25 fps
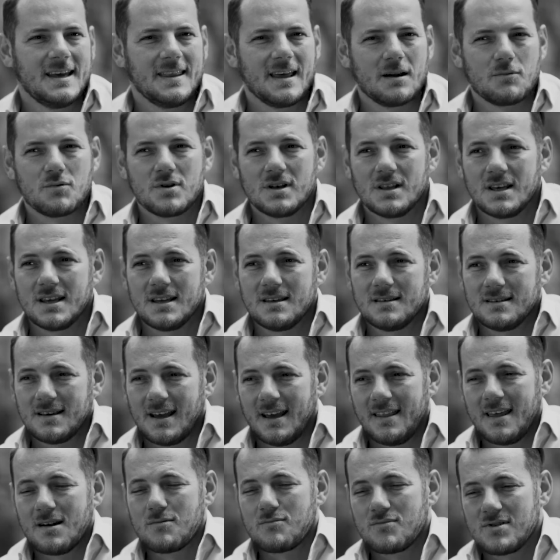And that really,
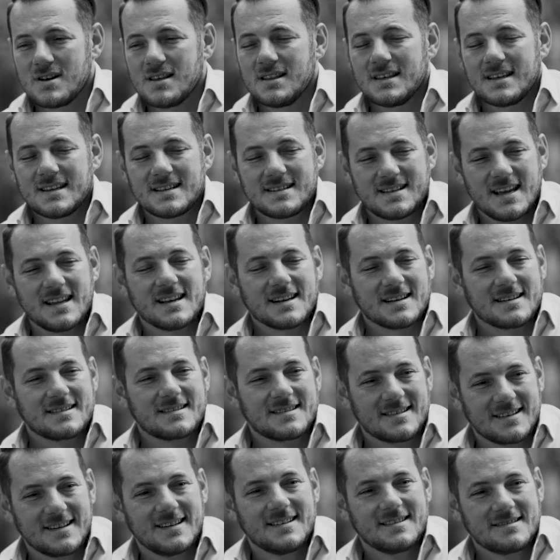and that really said it,
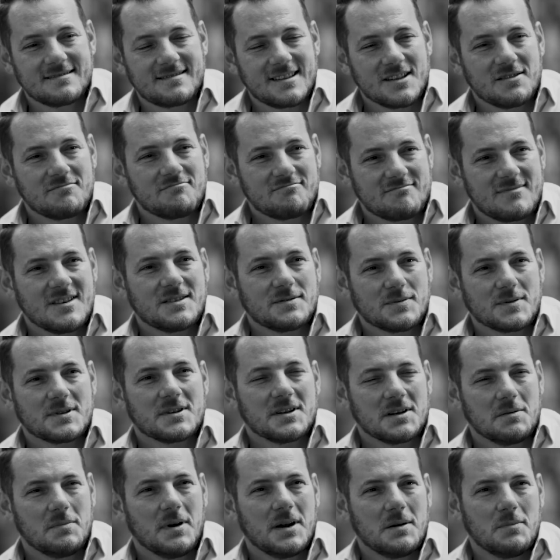that this
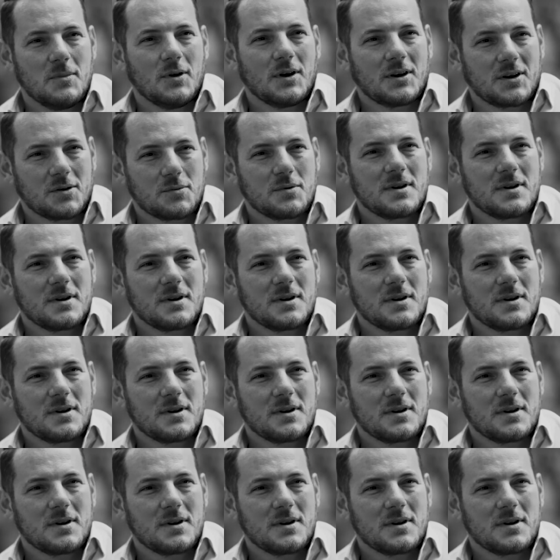was going to be my